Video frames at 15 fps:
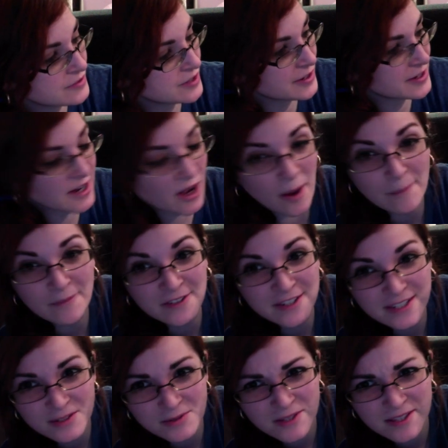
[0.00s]
very
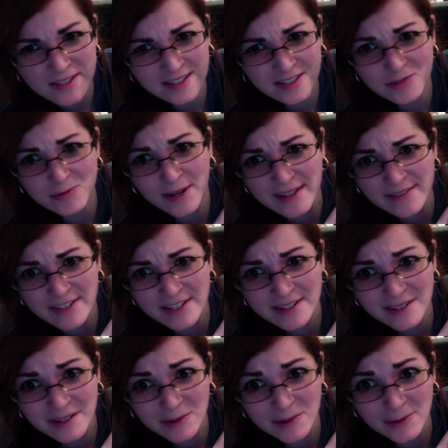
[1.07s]
obvious with it because raven,
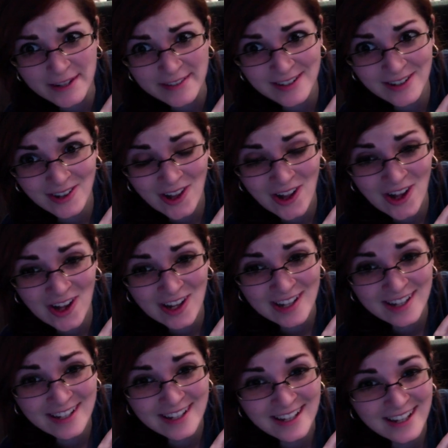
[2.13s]
Ravenclaw,
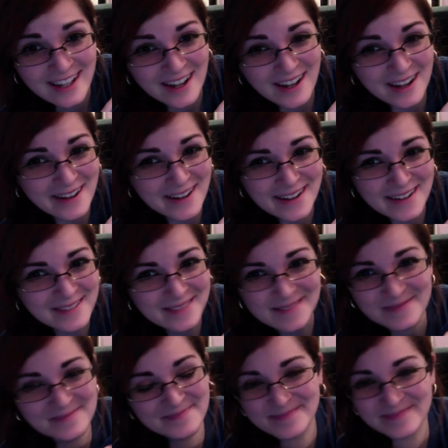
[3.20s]
uh,
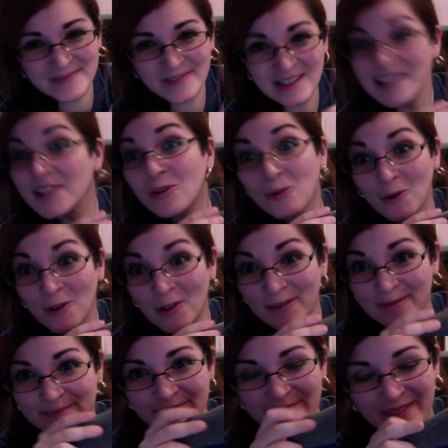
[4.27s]
literal
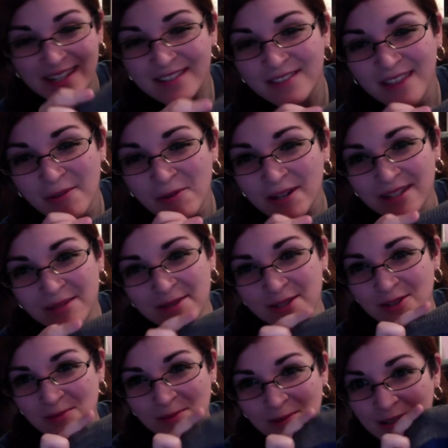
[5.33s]
it, they wanted to be
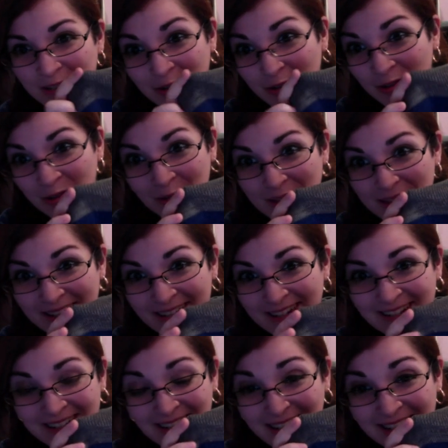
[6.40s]
super literal with it,
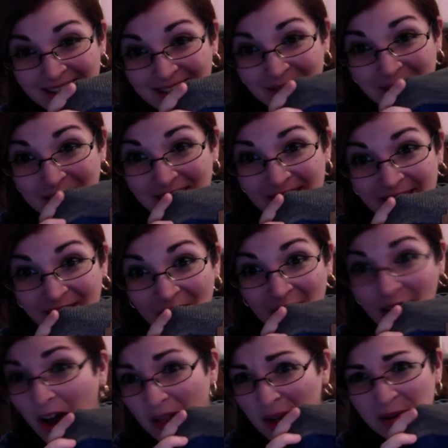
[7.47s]
I guess, because they thought,
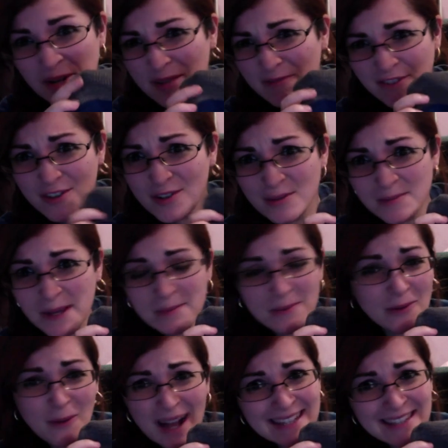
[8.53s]
oh, that would confuse people.
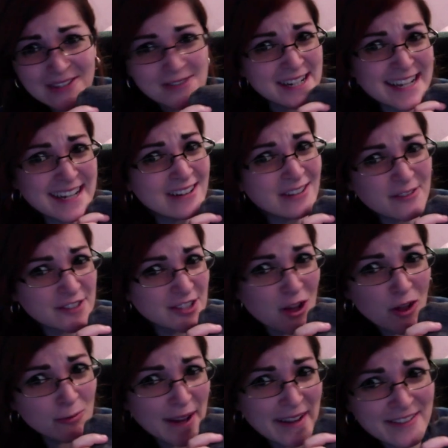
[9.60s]
Why is there an eagle if it's
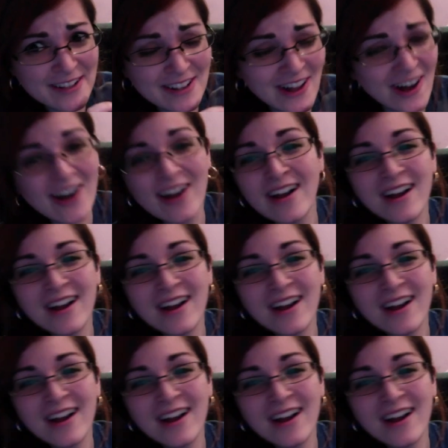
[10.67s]
called Ravenclaw?